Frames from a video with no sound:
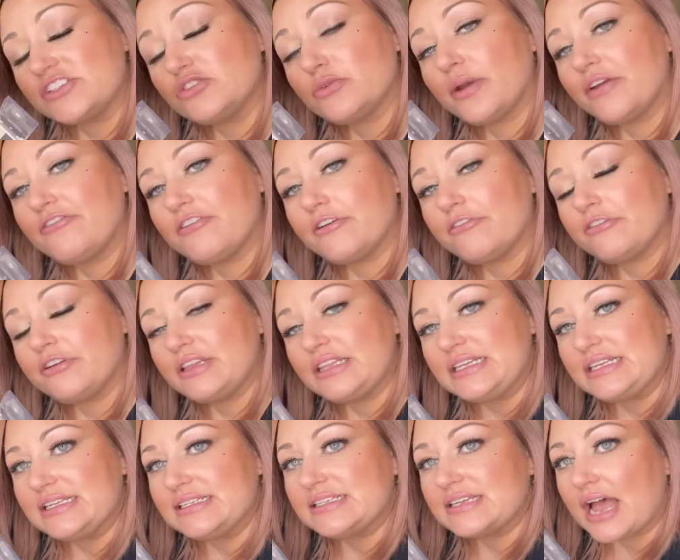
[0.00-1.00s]
So if I
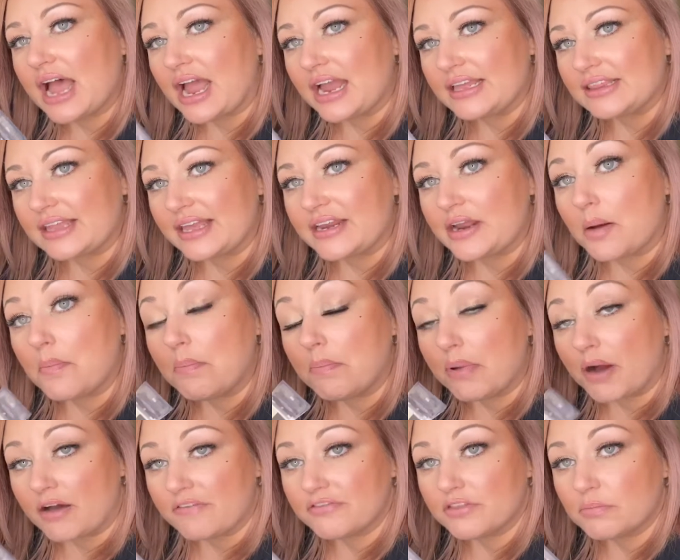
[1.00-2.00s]
really need to highlight
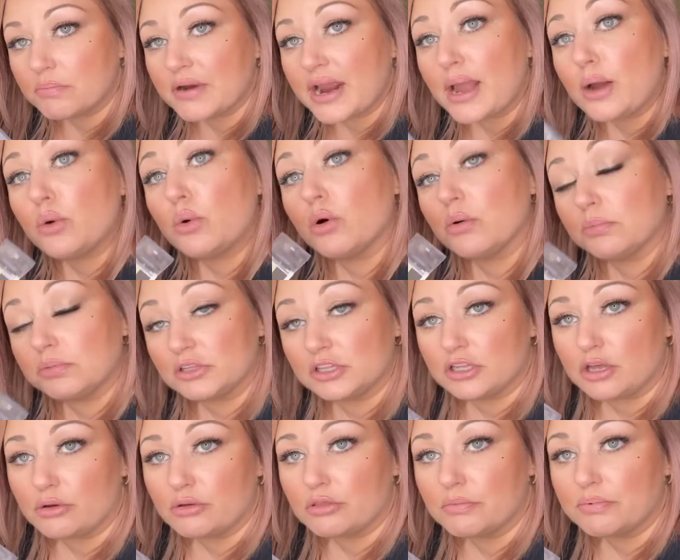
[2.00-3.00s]
above the brow or
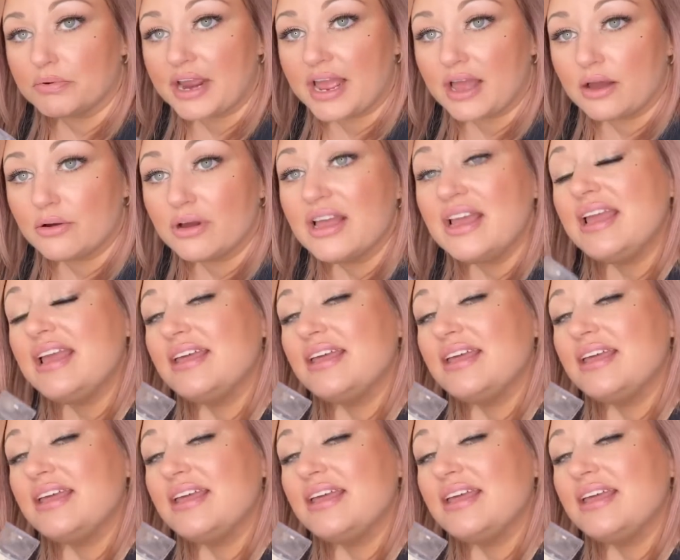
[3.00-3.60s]
below the brow,